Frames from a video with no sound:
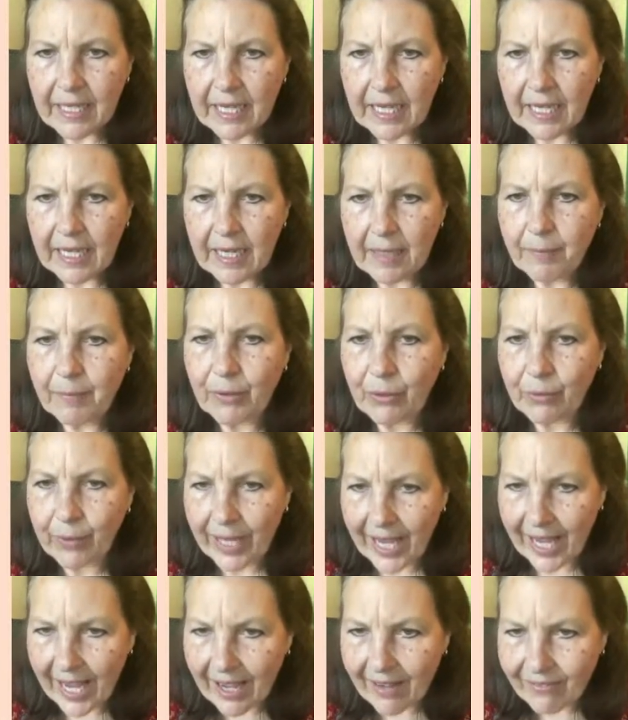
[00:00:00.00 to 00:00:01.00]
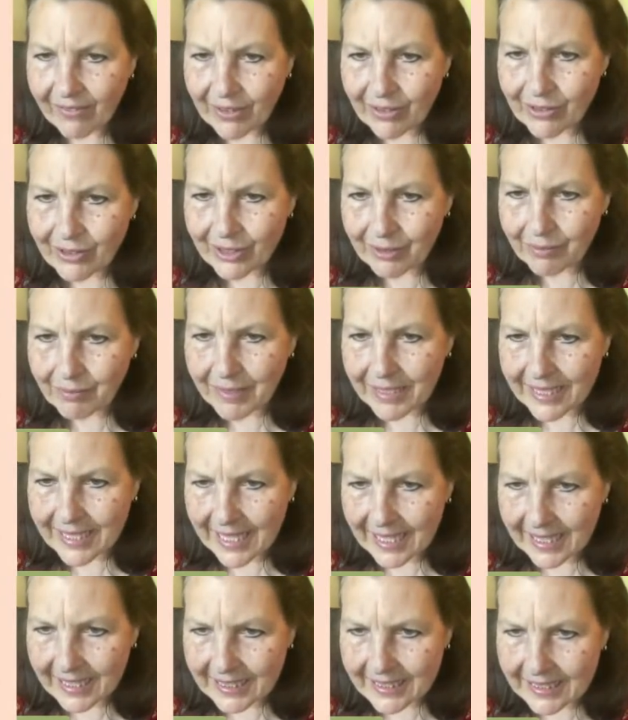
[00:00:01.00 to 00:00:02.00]
You have used them.
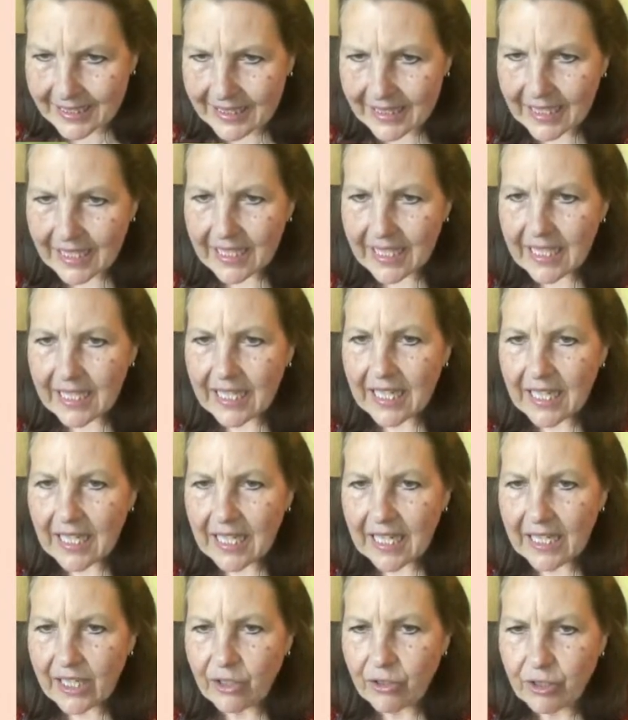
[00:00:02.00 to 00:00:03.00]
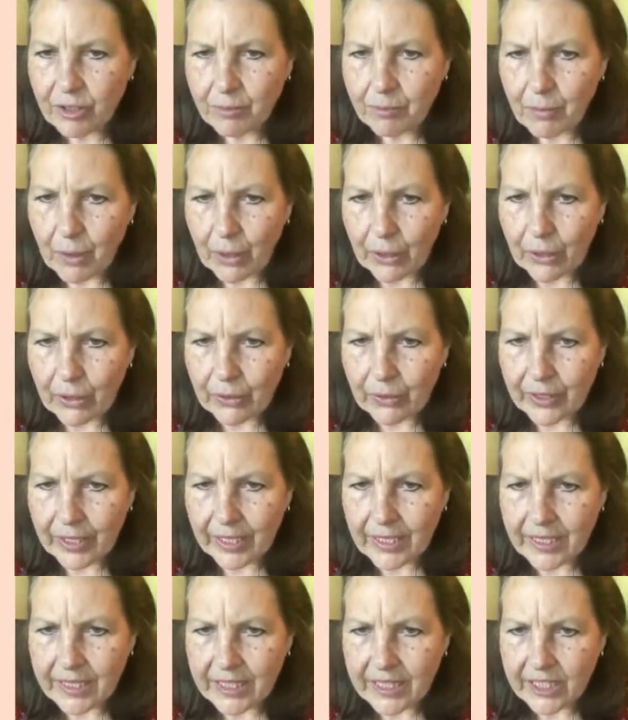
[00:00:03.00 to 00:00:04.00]
Yes. I use a marker
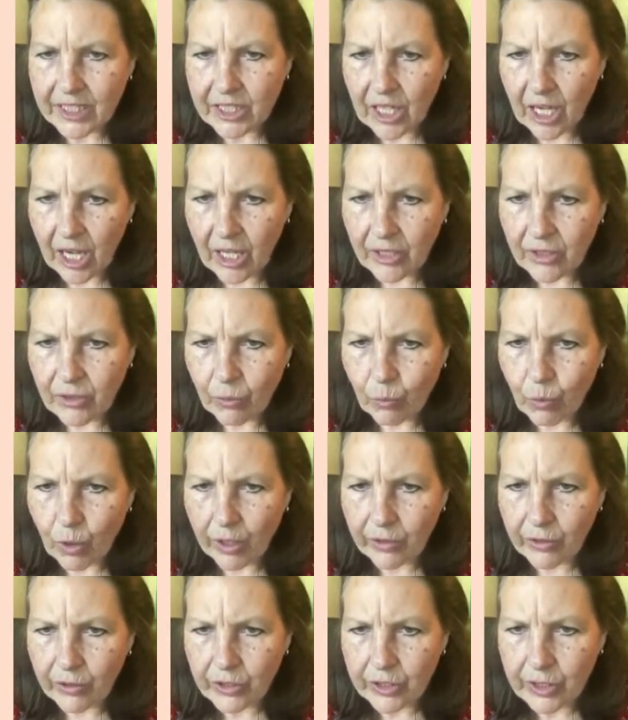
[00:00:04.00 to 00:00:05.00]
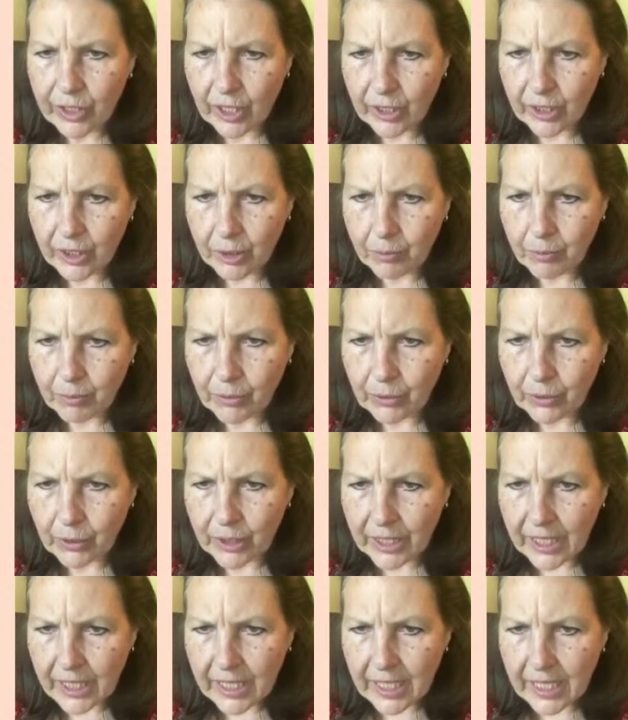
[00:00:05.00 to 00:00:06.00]
that is not water
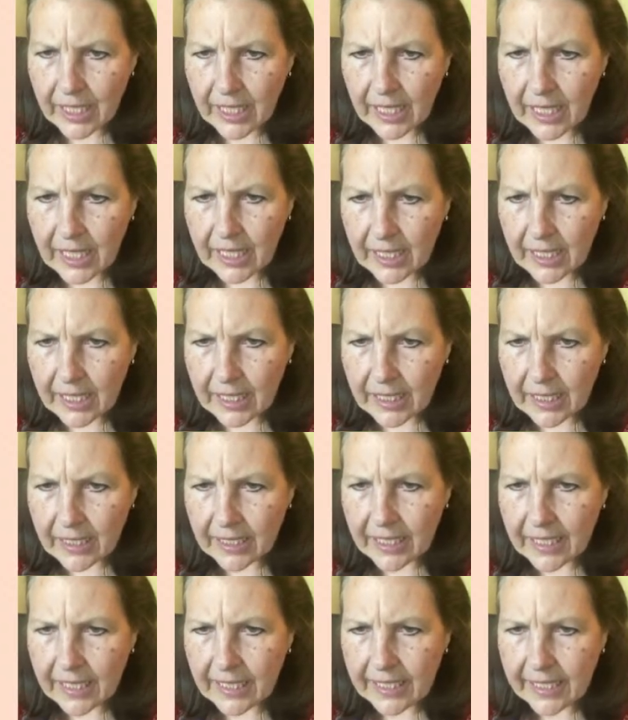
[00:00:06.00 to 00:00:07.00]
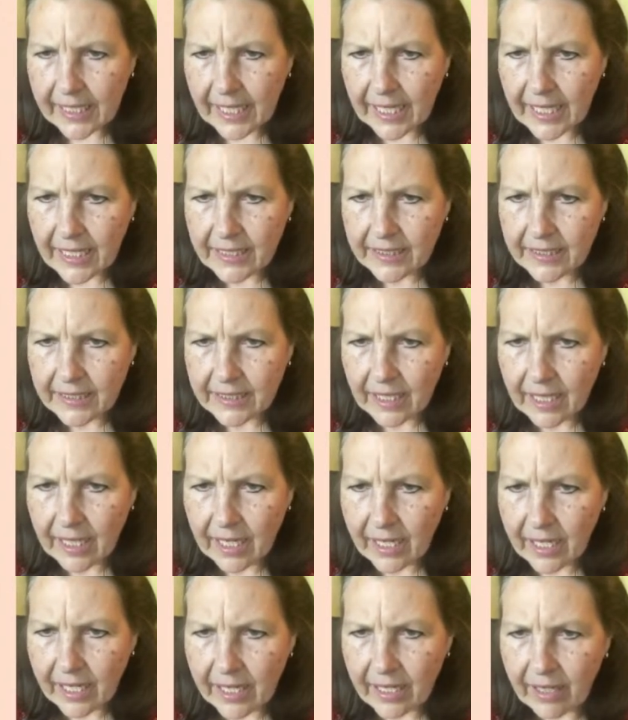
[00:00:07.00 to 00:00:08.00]
soluble in case
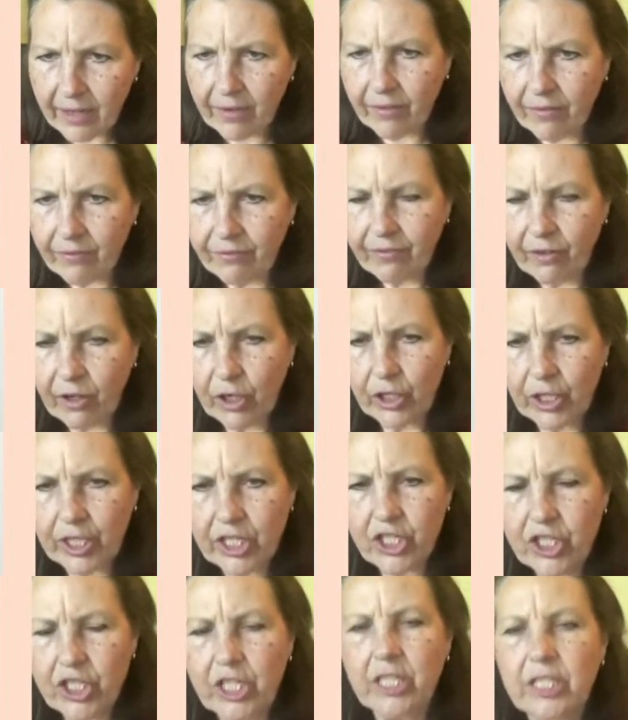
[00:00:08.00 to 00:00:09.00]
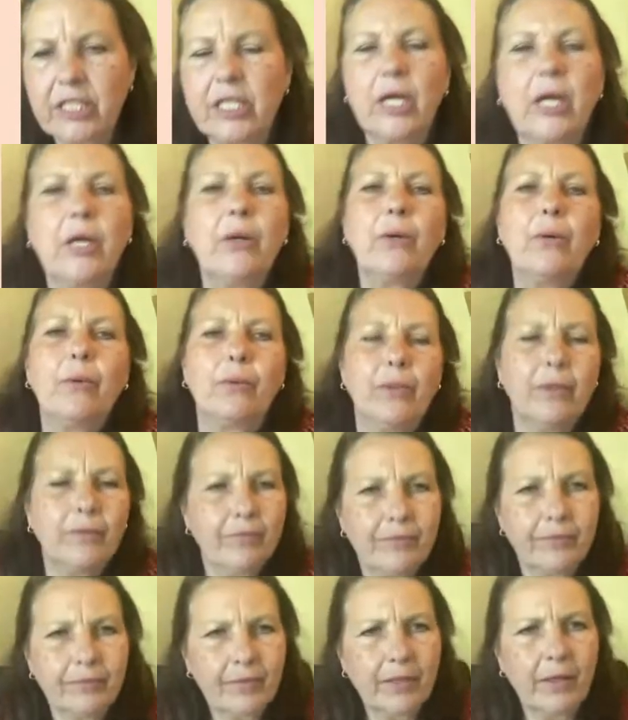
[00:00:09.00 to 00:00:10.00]
I varnish it. Oh,
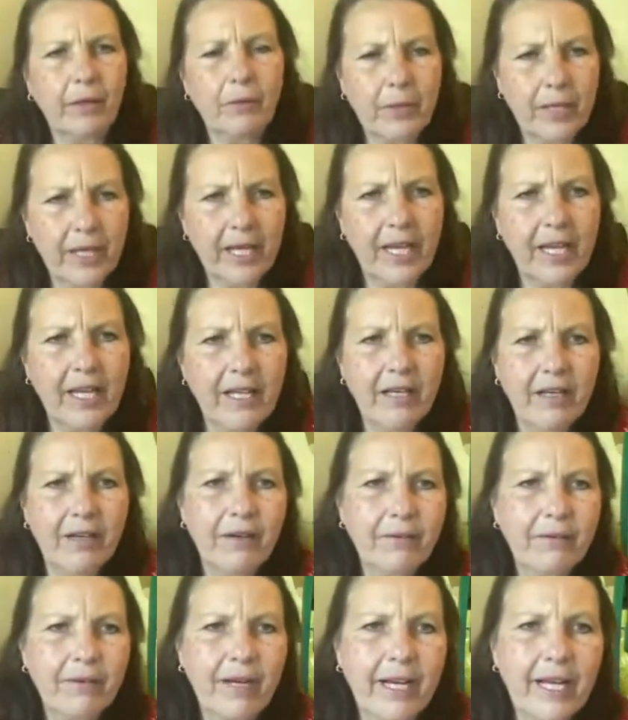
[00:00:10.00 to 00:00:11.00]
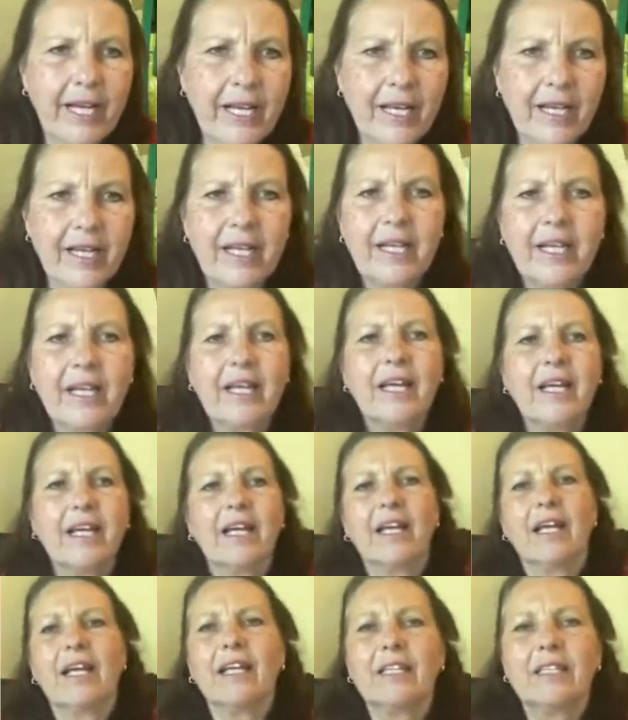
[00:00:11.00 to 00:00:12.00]
okay. All right.
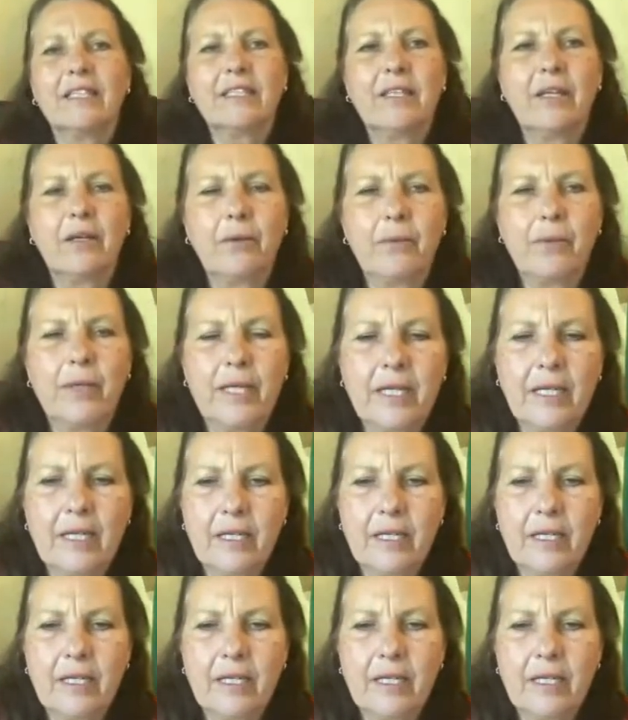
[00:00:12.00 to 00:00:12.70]
So,